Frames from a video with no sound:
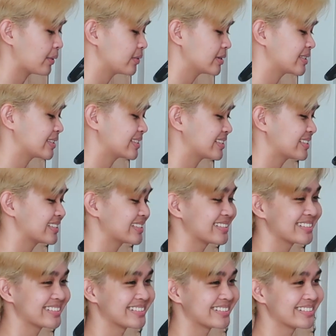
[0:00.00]
I would
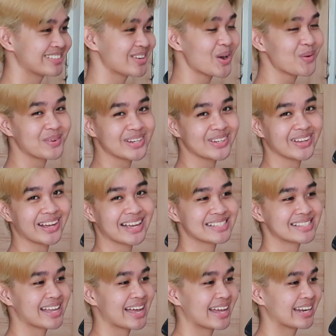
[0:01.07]
open to you
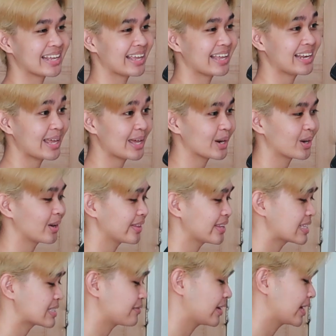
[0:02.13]
guys that later on
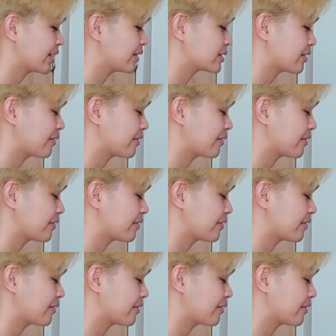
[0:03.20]
in this video.